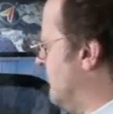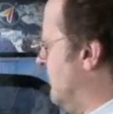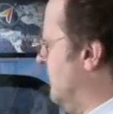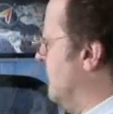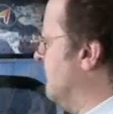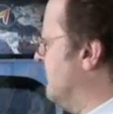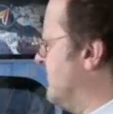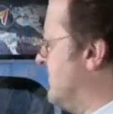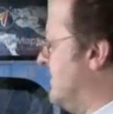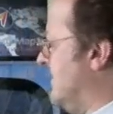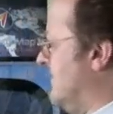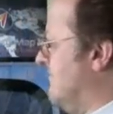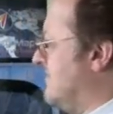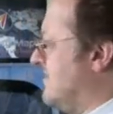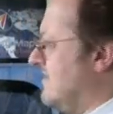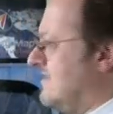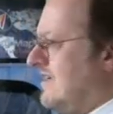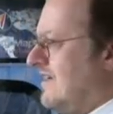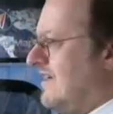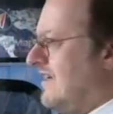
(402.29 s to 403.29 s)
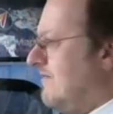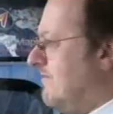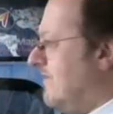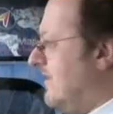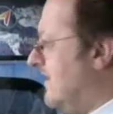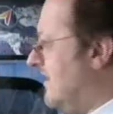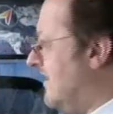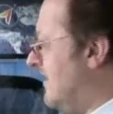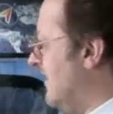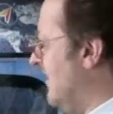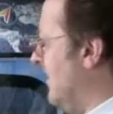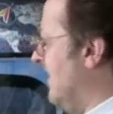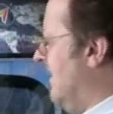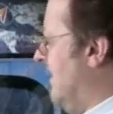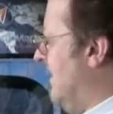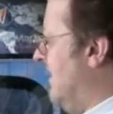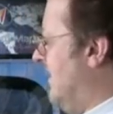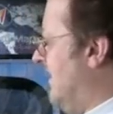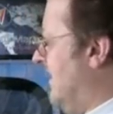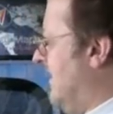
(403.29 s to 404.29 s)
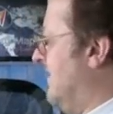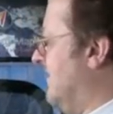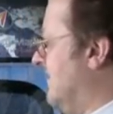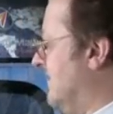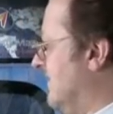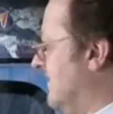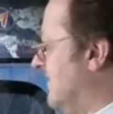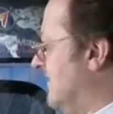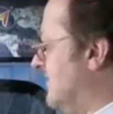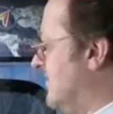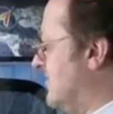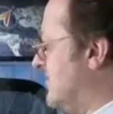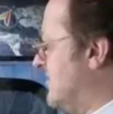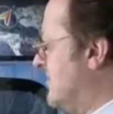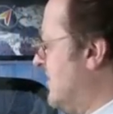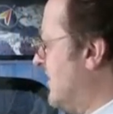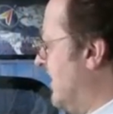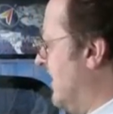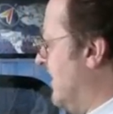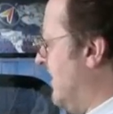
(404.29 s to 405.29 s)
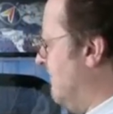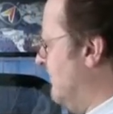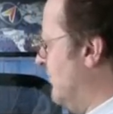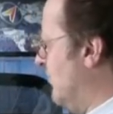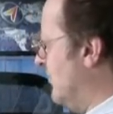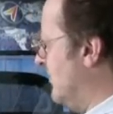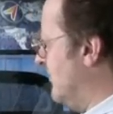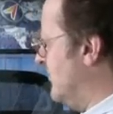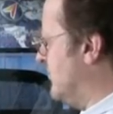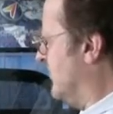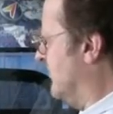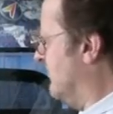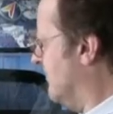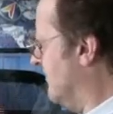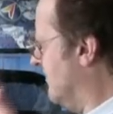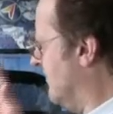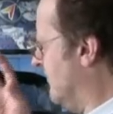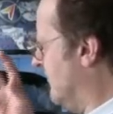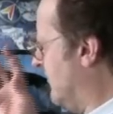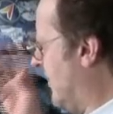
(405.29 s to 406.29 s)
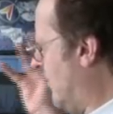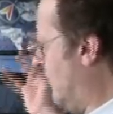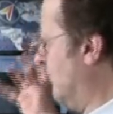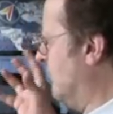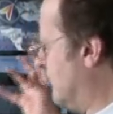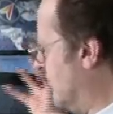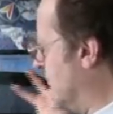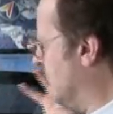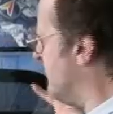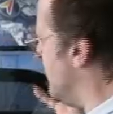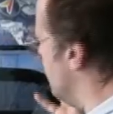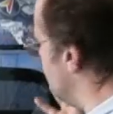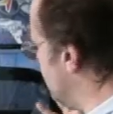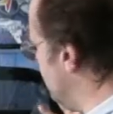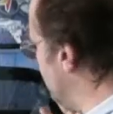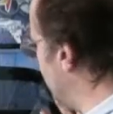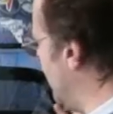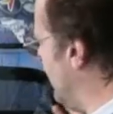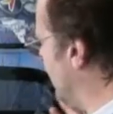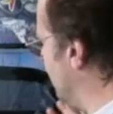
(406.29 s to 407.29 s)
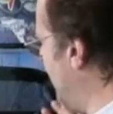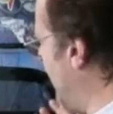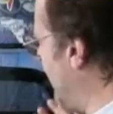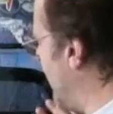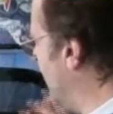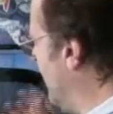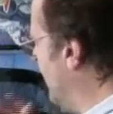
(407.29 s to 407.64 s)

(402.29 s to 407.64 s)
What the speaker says: group seems to suddenly be just sucking up knowledge, and the whole group seems to be getting better.